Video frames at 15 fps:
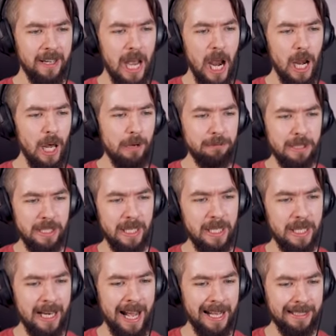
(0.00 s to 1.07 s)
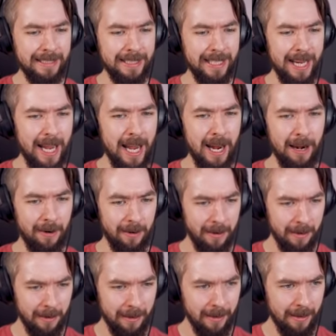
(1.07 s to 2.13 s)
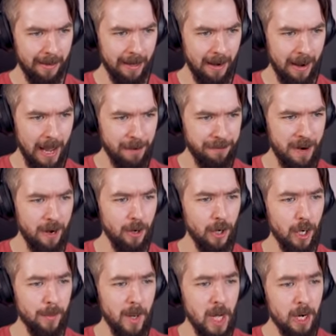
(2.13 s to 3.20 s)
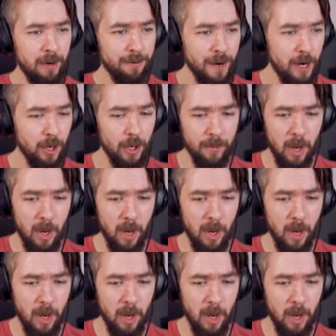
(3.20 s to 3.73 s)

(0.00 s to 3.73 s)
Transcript: I love to see the lads in the air! Alright, fire another boulder! Fire another